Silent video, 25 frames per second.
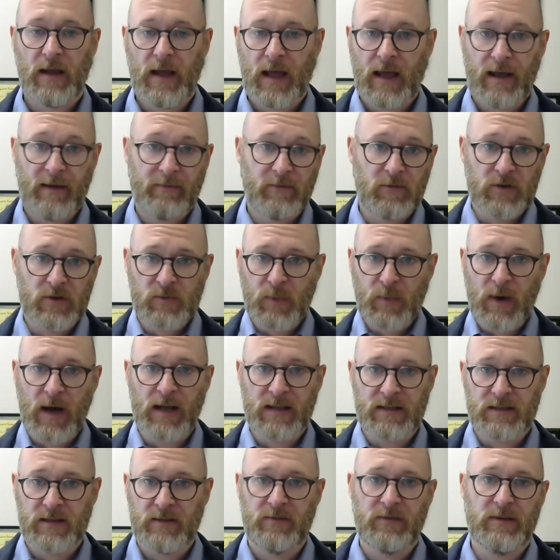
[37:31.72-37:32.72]
have a
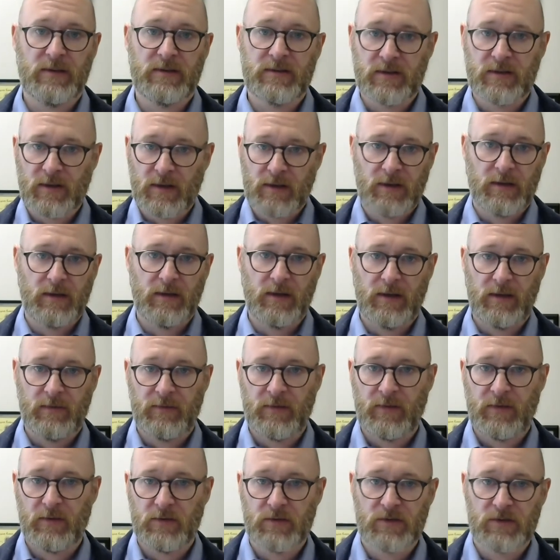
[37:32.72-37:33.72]
response. If
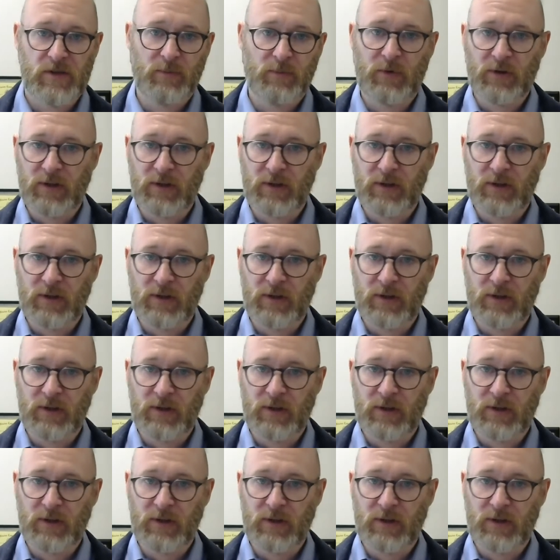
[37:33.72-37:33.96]
there's some